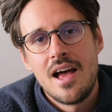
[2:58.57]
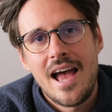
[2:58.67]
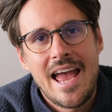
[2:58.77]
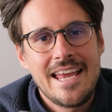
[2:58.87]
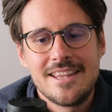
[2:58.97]

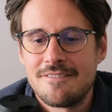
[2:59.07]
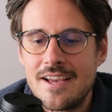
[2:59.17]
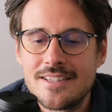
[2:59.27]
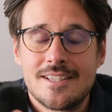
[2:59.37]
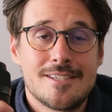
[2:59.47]
I hate the
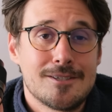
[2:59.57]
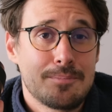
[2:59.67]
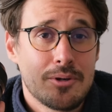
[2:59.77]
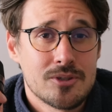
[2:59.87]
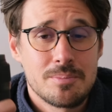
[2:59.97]
fact this is
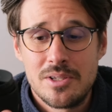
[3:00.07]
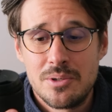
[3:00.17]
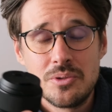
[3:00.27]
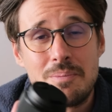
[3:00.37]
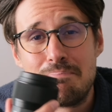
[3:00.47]
possibly
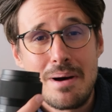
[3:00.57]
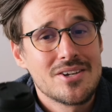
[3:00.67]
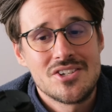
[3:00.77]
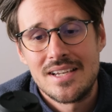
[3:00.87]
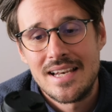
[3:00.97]
called a
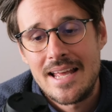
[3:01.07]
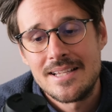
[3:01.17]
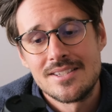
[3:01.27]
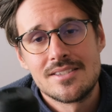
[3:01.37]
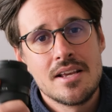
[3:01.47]
budget
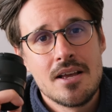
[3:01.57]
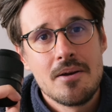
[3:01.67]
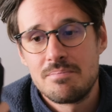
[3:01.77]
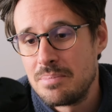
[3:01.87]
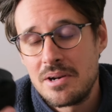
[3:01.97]
lens
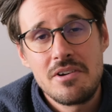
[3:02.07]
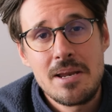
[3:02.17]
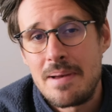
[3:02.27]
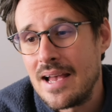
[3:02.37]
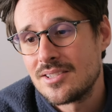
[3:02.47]
but it
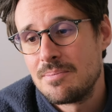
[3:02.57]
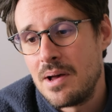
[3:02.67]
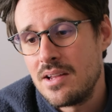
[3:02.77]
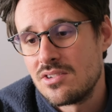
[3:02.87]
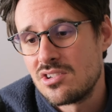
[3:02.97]
really packs a
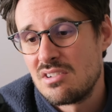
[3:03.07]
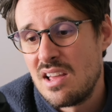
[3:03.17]
punch.